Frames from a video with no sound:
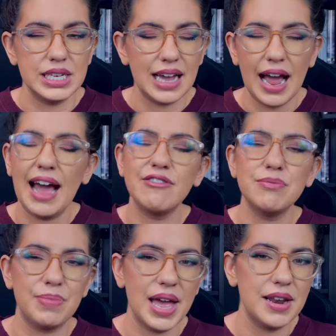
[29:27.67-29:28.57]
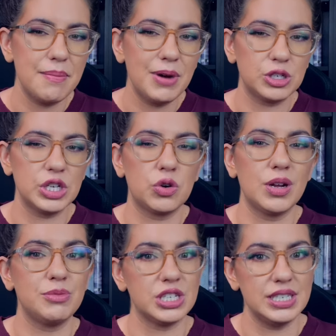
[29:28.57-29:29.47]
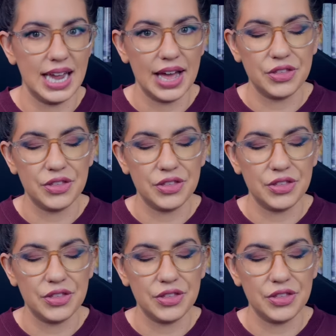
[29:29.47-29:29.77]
I haven't been emotionally torn up just yet.